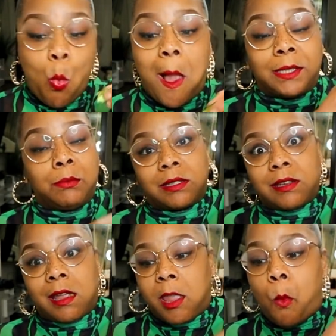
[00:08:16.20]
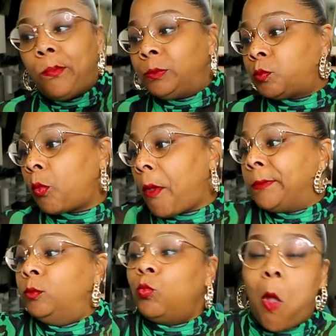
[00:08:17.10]
as much as I can.
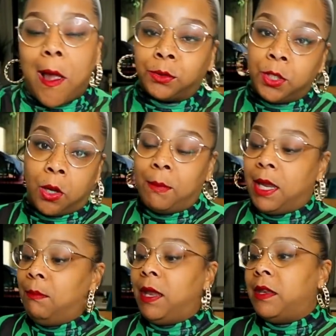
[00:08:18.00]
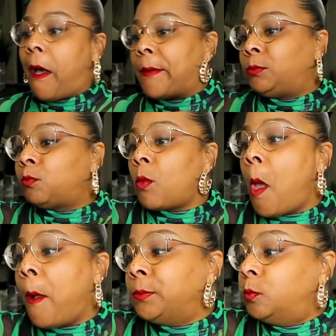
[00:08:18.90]
I'm still gonna be eating meat, y'all,
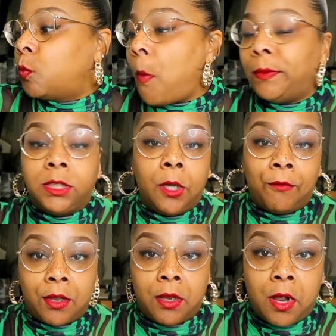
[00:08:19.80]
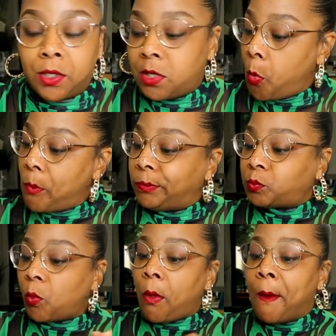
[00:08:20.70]
until further notice.
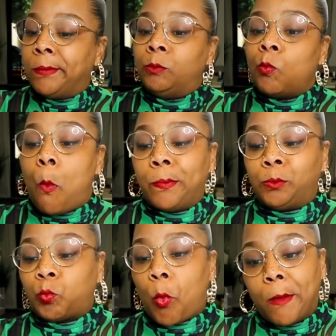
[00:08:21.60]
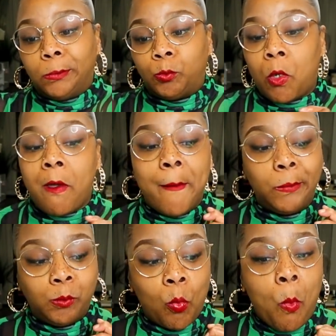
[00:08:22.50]
Mm,
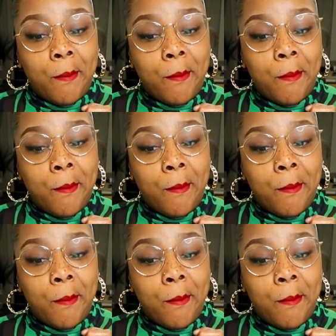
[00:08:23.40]
okay.